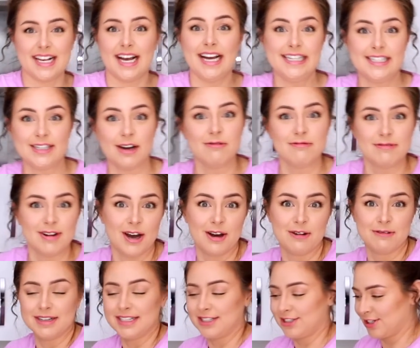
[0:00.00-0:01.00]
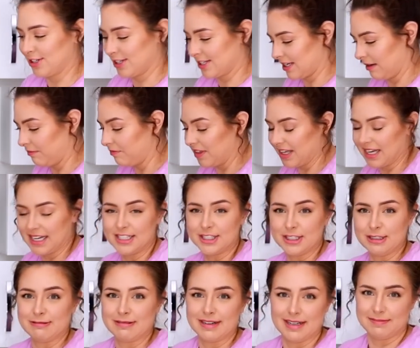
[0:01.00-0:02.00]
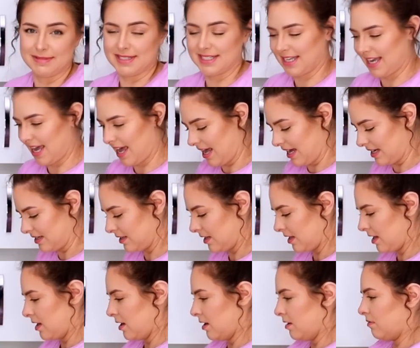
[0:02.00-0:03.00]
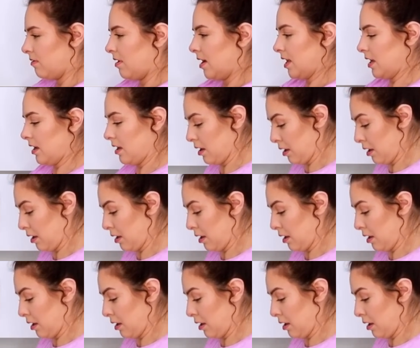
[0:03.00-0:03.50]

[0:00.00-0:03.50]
I don't know, it's just something I do when I'm scared. Right.